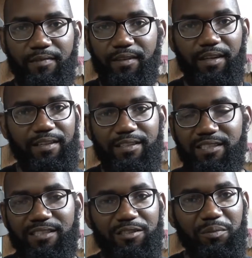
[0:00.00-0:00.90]
That is
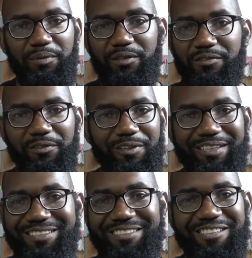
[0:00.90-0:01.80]
just so beautiful,
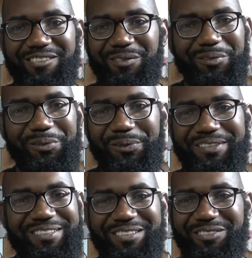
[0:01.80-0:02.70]
and it's just so cool.
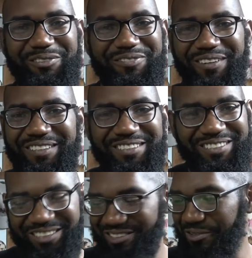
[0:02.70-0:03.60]
It's just so fun. It's
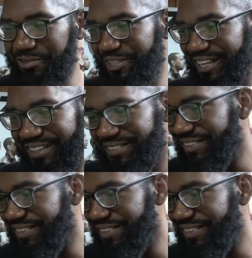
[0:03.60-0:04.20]
just so creative.